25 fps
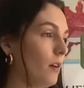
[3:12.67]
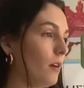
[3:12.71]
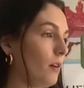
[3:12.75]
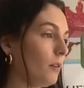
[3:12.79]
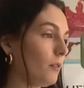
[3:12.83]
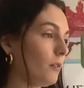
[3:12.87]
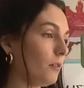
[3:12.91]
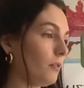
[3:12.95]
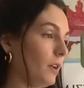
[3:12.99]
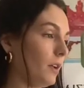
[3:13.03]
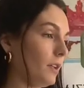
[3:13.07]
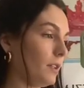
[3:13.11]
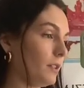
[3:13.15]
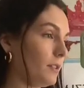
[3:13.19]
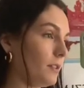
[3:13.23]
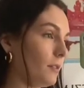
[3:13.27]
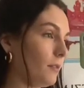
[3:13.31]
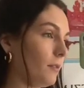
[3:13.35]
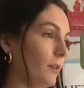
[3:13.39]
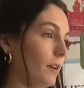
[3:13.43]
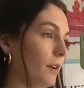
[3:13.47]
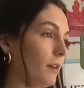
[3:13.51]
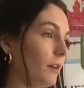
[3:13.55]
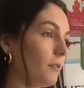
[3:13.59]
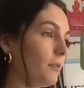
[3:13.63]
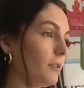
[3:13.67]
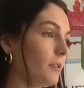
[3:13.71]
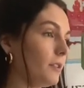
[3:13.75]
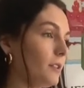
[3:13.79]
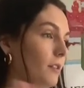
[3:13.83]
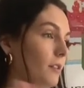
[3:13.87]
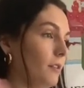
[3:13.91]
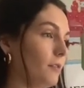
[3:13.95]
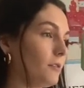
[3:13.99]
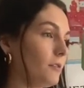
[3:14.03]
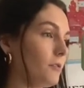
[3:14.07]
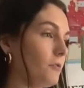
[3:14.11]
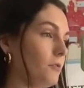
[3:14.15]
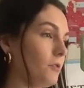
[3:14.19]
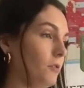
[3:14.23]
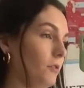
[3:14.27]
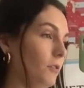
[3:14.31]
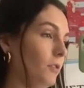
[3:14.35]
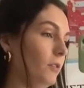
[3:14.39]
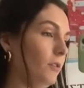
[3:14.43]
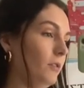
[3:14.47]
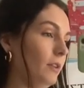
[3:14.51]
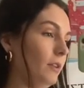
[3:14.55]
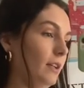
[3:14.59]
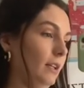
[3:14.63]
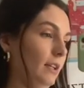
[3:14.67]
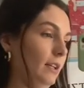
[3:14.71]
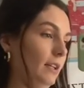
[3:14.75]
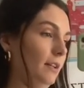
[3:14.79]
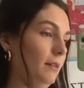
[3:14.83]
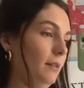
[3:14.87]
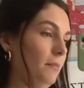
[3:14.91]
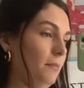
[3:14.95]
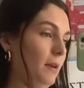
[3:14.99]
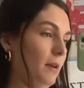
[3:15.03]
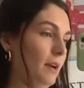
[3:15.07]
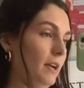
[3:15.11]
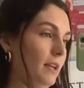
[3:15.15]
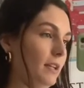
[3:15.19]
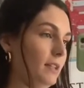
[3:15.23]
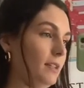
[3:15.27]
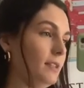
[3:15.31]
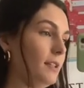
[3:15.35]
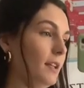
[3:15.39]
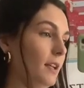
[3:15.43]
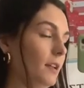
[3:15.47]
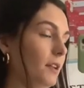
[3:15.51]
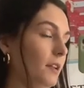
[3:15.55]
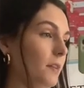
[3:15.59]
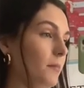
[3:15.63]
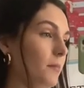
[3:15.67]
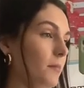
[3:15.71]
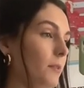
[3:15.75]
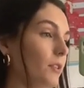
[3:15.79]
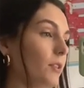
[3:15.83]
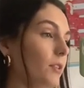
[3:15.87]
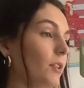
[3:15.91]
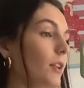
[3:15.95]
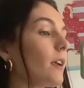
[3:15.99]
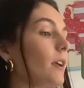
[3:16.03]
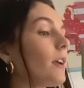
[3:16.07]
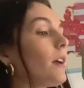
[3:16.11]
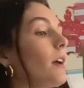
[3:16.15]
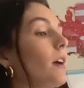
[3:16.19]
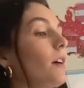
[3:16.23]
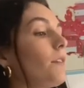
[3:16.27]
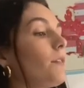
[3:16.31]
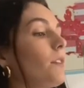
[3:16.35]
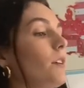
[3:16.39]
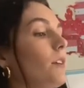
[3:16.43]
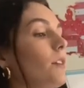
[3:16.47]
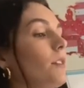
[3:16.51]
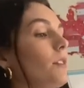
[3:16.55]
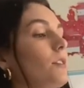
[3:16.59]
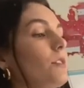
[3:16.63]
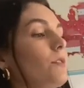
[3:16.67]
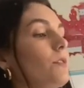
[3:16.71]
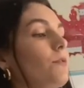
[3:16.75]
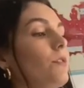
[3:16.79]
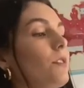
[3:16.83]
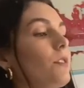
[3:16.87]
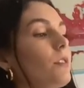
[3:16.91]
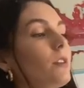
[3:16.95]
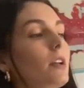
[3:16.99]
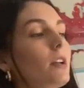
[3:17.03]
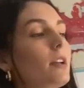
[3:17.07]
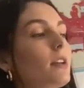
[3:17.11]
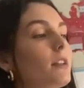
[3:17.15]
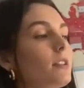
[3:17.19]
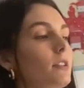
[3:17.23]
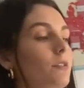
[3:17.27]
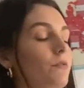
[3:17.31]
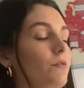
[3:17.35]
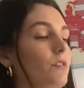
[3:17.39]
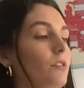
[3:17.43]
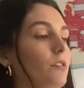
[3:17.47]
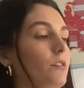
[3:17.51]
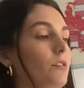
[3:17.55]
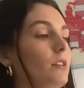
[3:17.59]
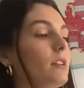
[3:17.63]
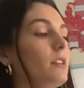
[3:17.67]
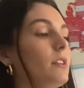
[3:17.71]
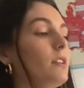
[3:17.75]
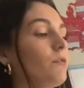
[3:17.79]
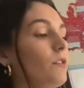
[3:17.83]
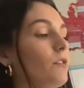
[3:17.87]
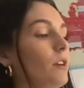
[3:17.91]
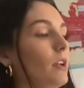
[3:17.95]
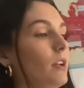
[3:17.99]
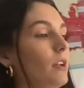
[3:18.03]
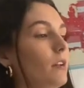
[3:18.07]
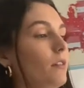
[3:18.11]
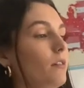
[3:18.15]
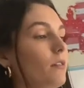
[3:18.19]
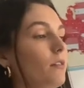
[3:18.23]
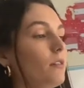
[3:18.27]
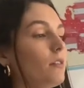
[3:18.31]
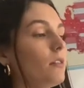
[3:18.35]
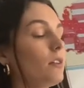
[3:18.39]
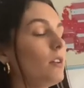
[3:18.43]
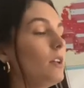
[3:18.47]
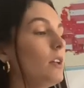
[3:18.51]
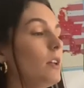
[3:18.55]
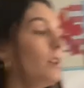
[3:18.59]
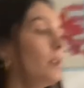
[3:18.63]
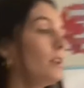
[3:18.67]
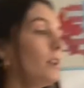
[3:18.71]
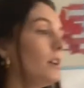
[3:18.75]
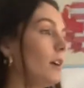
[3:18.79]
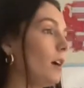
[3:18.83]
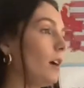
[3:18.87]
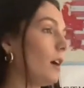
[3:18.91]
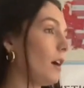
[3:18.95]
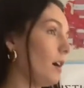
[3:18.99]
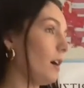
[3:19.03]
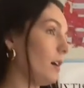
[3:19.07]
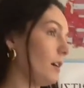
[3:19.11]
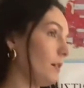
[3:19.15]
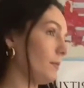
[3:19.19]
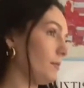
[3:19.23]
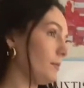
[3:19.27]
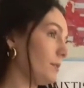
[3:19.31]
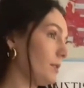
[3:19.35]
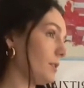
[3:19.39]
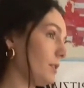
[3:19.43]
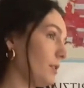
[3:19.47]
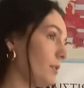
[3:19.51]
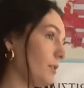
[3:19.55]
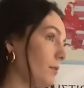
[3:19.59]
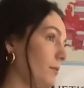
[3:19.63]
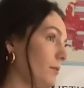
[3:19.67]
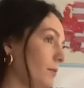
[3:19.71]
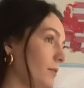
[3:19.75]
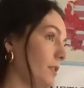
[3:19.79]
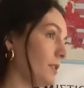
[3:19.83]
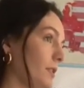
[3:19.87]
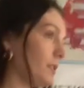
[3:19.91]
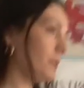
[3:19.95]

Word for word: Okay, so I always also show you in my standing mirror that I have here, just for like a different look, a different angle. Um, so this